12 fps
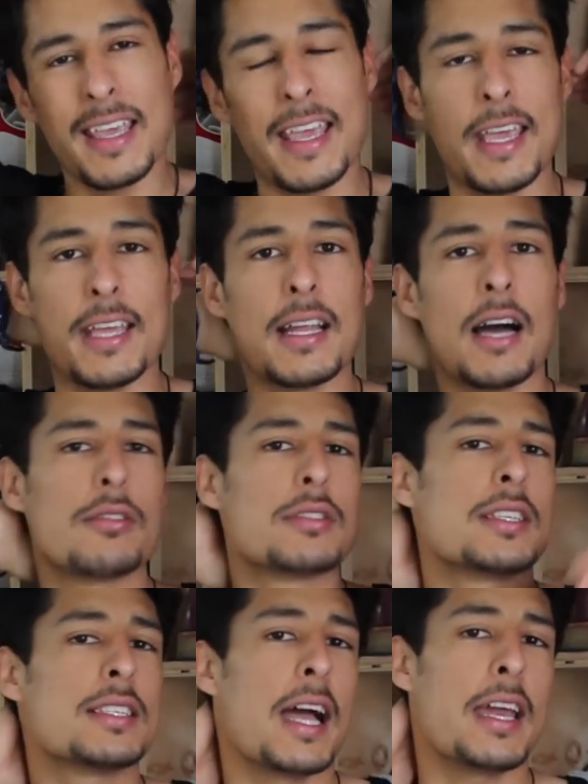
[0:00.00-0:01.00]
and I was
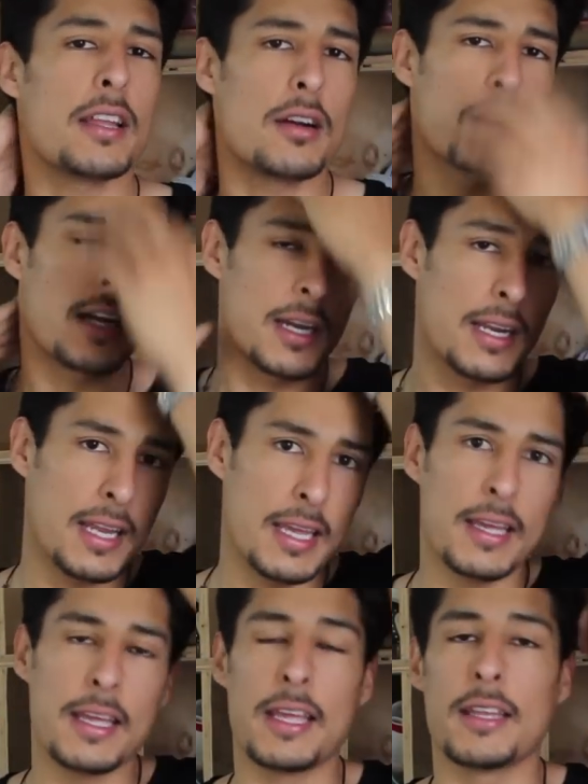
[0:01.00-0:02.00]
deciding on cutting
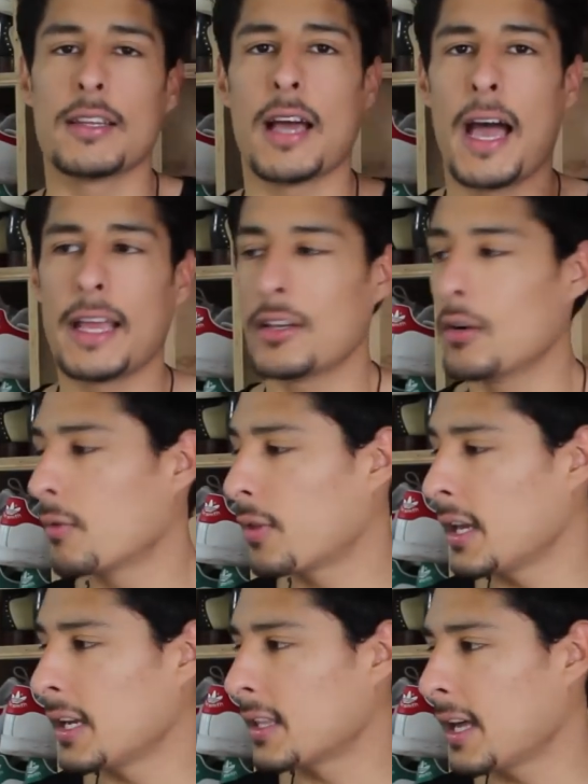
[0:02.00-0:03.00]
it and I don't
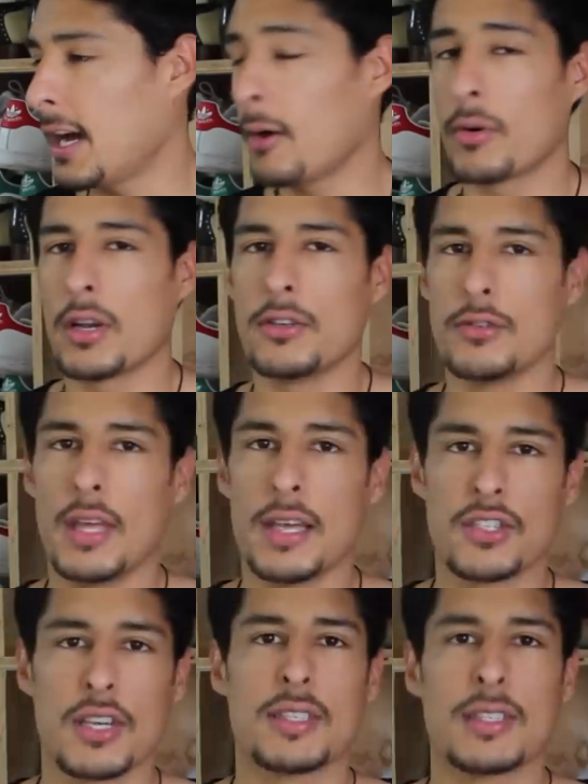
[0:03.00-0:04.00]
think that I want to do
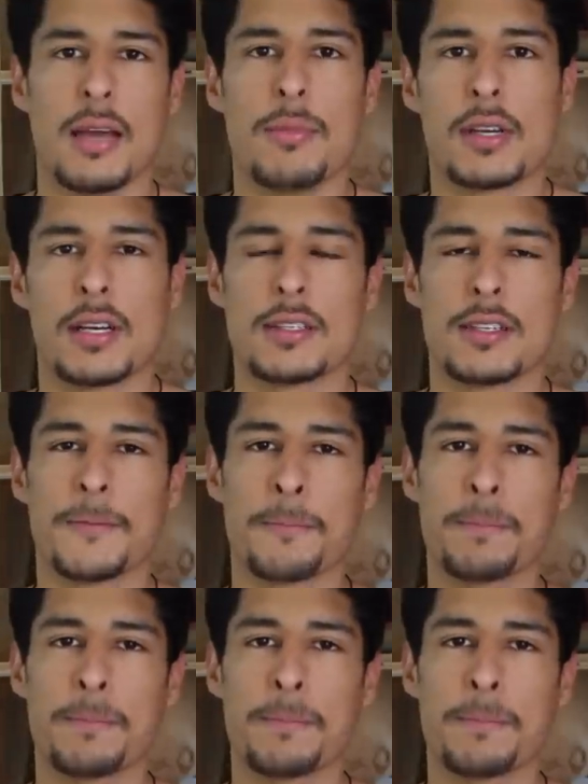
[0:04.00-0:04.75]
that just yet because